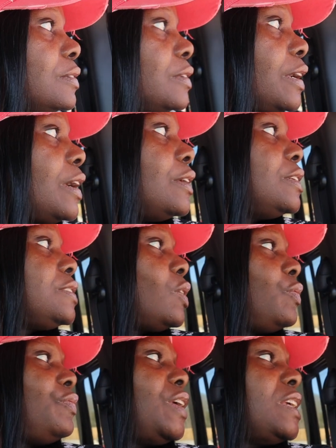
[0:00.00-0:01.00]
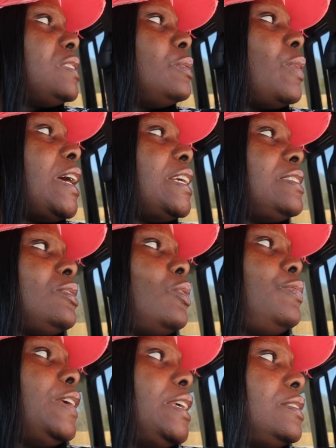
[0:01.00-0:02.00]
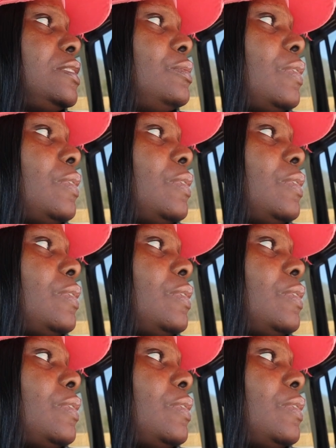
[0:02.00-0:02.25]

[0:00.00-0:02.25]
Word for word: They got it's so fancy. Why are they so fancy